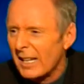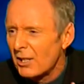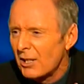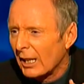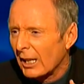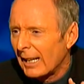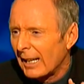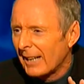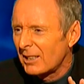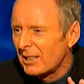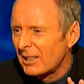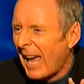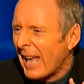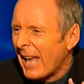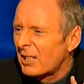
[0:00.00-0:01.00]

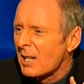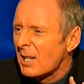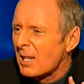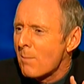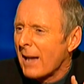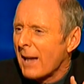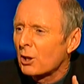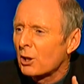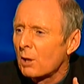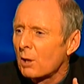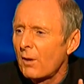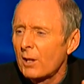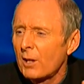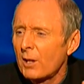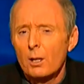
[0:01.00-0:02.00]
intergalactic antimatter
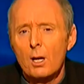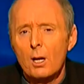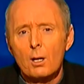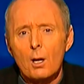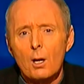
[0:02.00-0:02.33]
converter